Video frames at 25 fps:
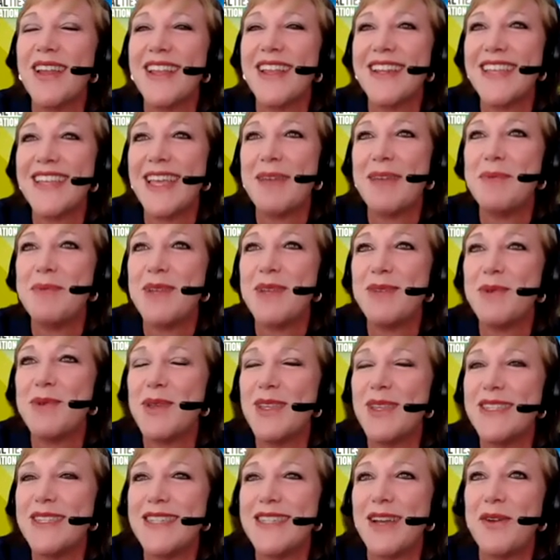It can be
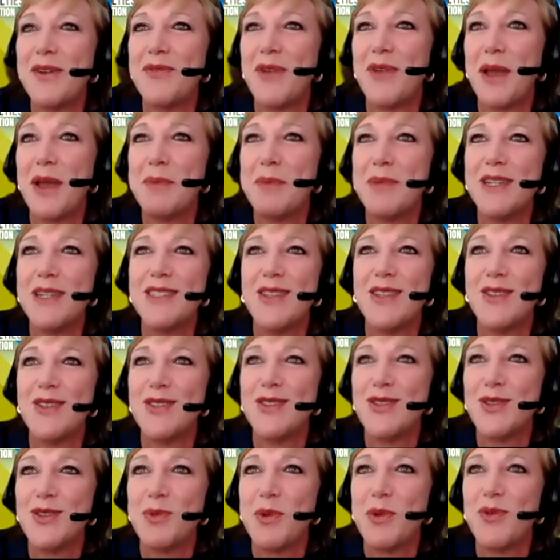really terrifying, but is
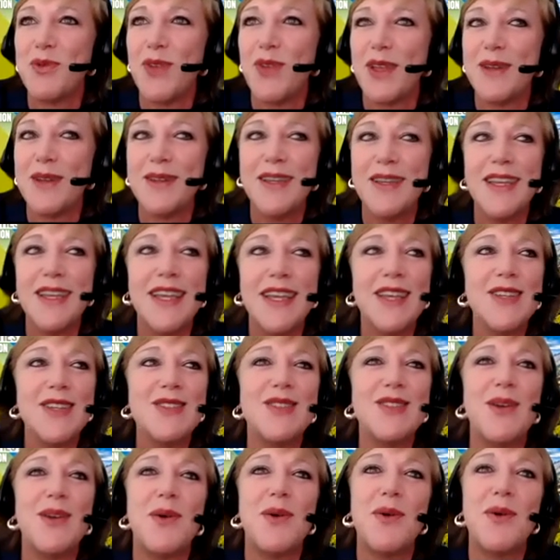also super fun.
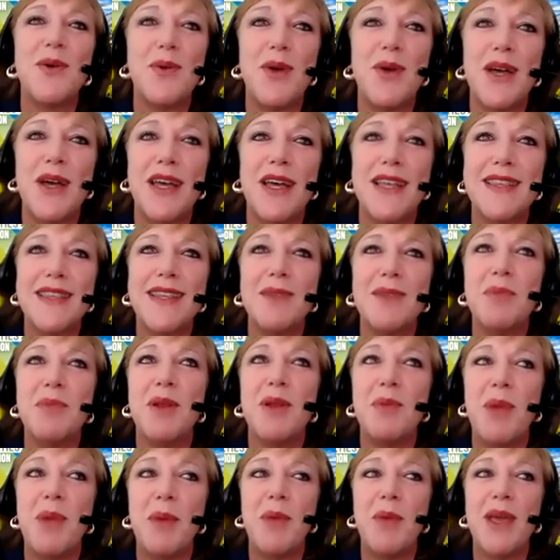So uh, a uh, little
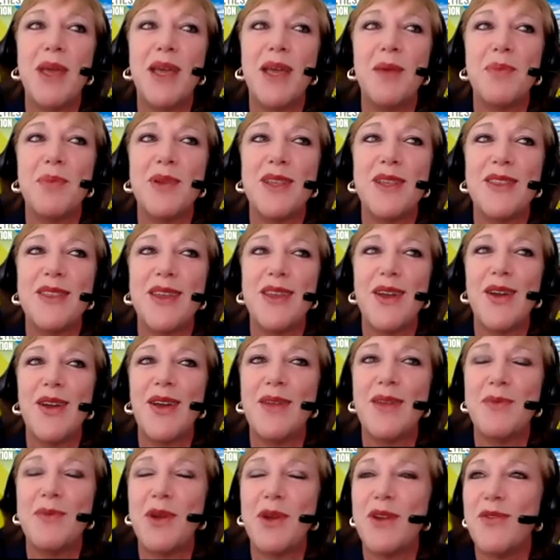bit about my company there
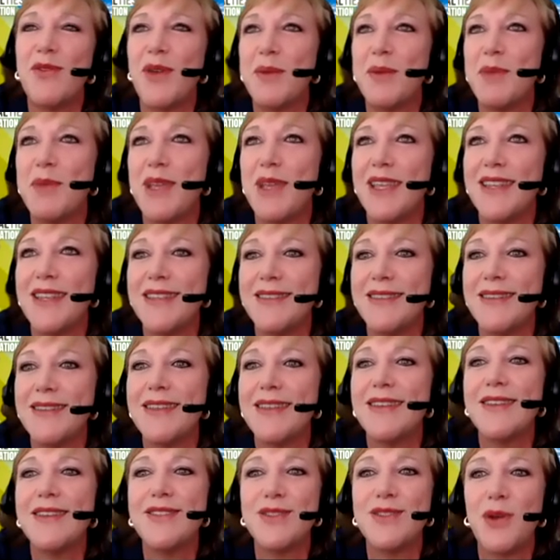and where to find me. And
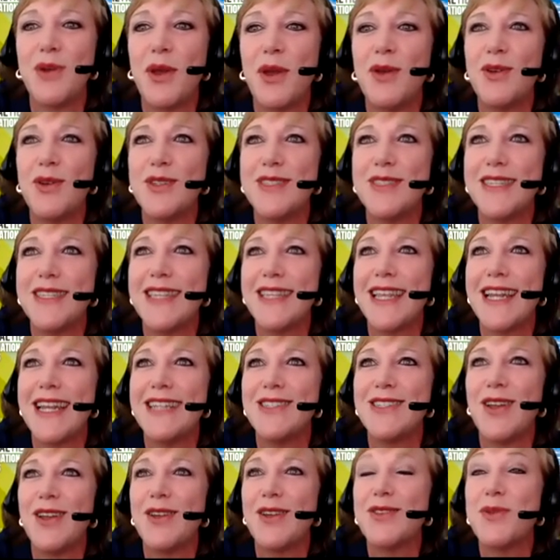sorry, Kristen, that I
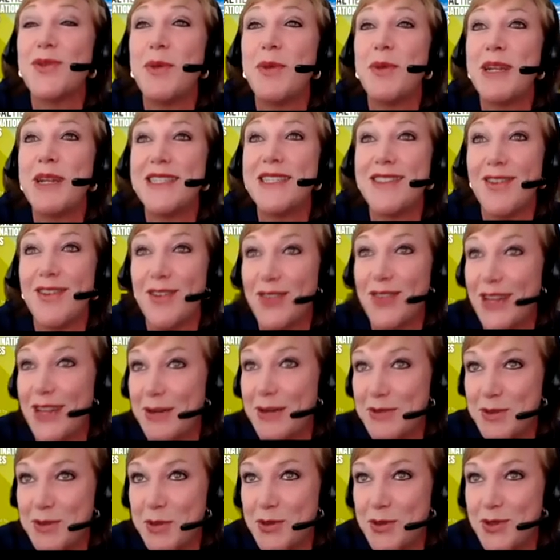talked three minutes longer than I
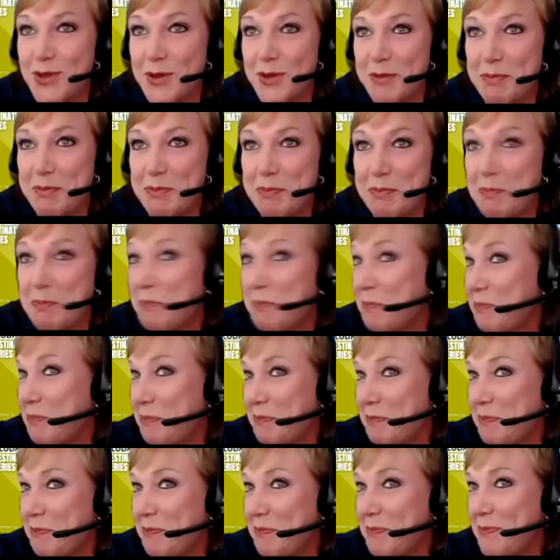was supposed to.
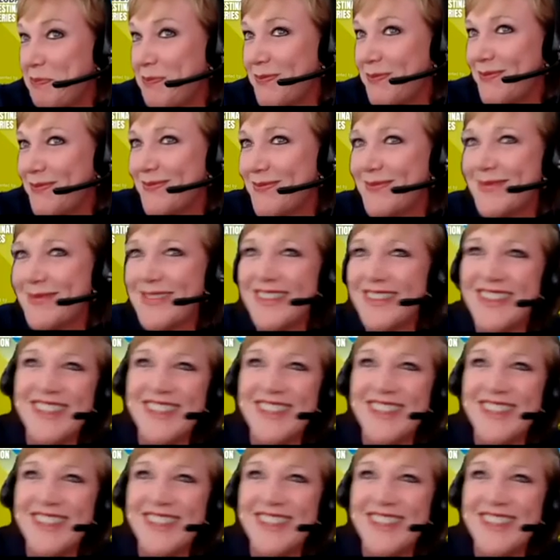You're fine.